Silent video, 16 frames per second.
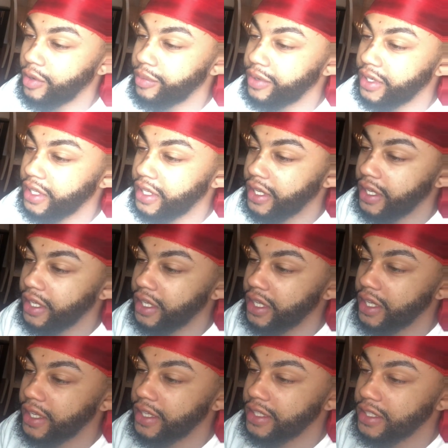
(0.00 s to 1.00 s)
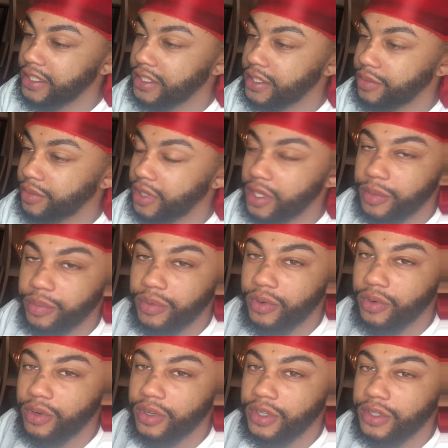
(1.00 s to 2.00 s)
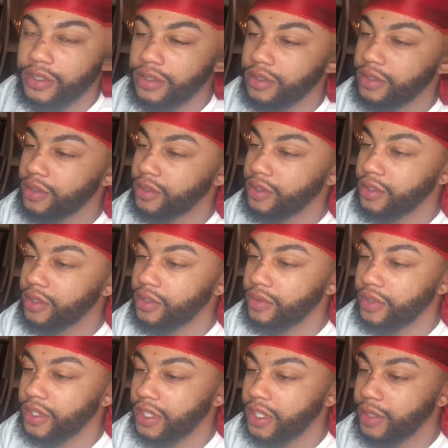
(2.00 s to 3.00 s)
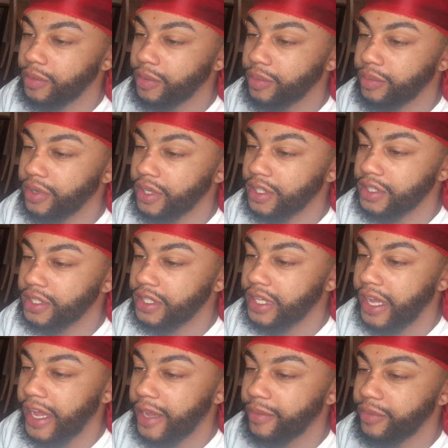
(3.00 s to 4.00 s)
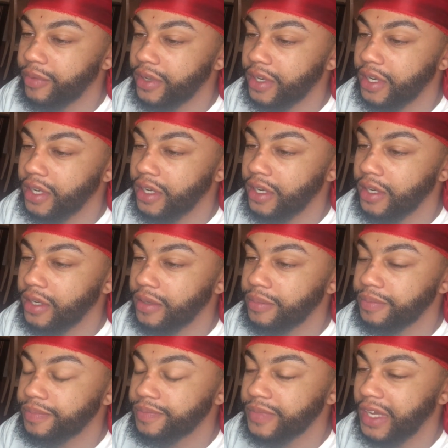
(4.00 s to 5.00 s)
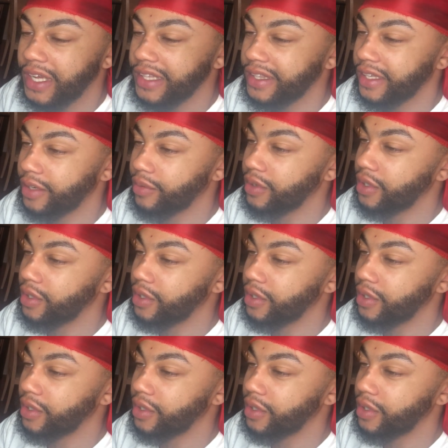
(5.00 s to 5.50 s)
opened it yet. Just some clipper oil with a clipper brush. It came with, I think,